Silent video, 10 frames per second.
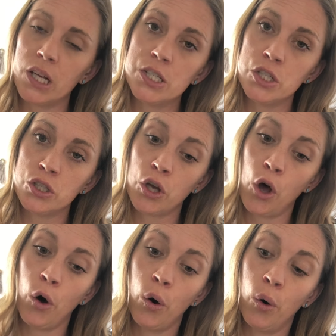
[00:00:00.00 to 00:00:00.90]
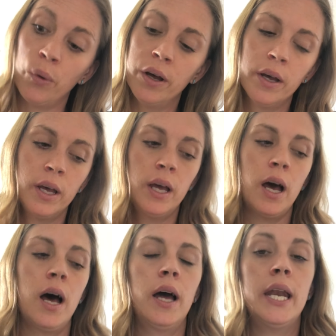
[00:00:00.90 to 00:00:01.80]
So
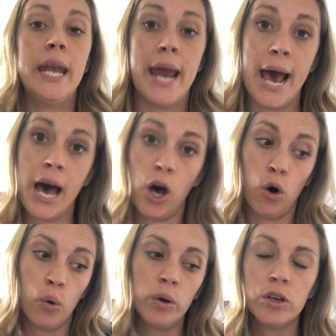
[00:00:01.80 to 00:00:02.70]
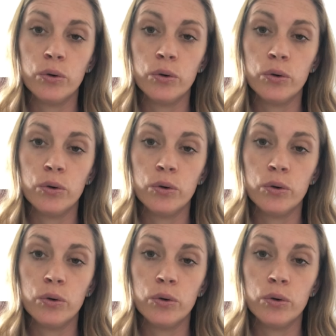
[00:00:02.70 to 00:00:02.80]
now